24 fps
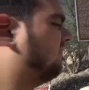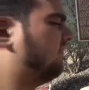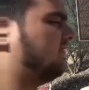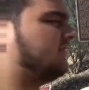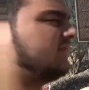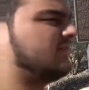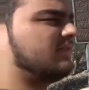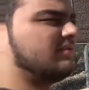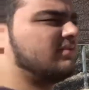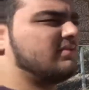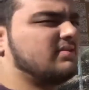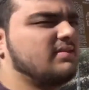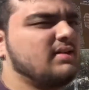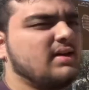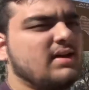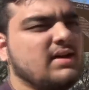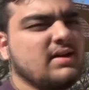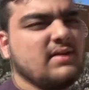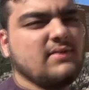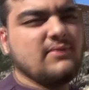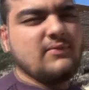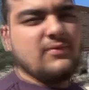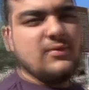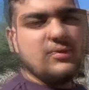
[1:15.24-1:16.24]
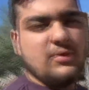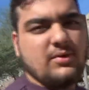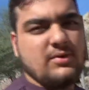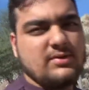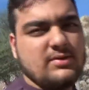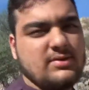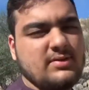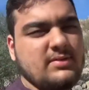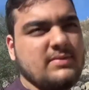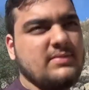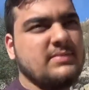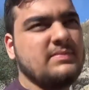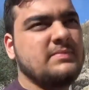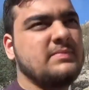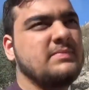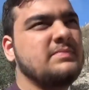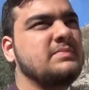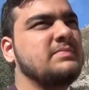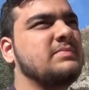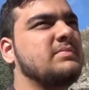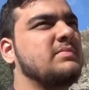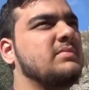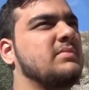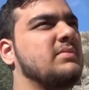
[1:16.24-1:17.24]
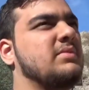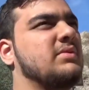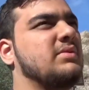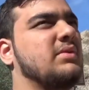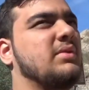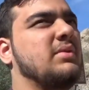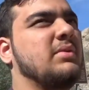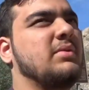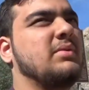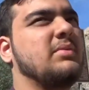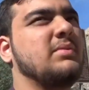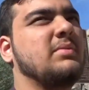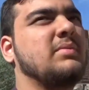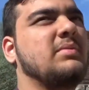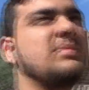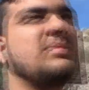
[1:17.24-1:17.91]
This is Dhayah Fort, so